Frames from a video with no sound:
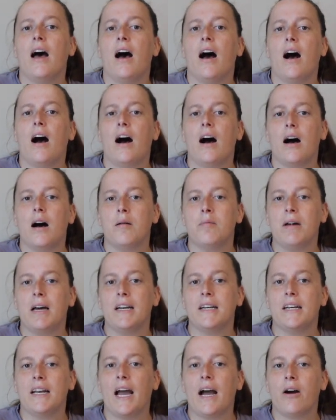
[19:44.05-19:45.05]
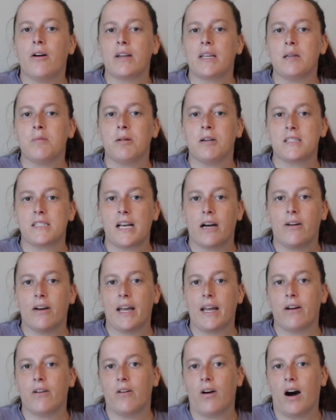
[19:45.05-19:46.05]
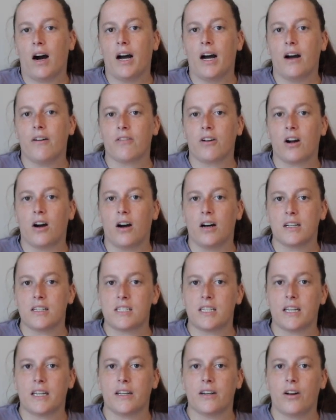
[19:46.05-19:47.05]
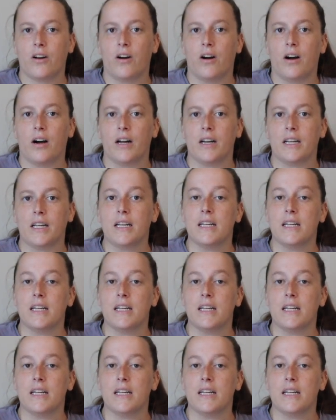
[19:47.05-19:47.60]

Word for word: Um, and now he puts out a lot of content on